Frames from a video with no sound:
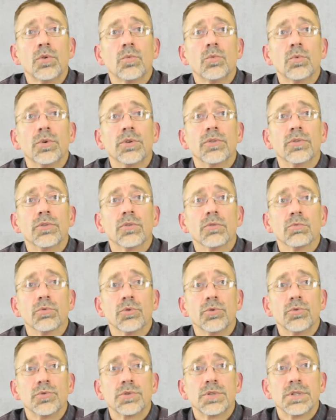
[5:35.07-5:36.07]
with the
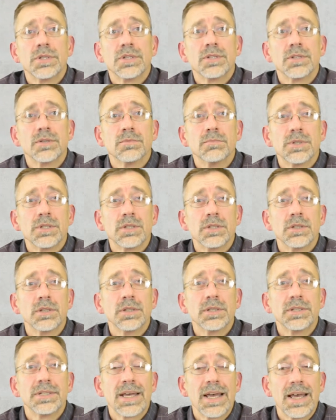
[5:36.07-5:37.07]
root system still
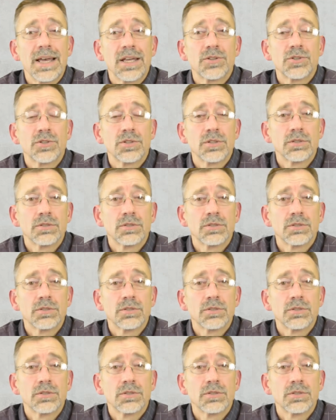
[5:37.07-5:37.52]
attached,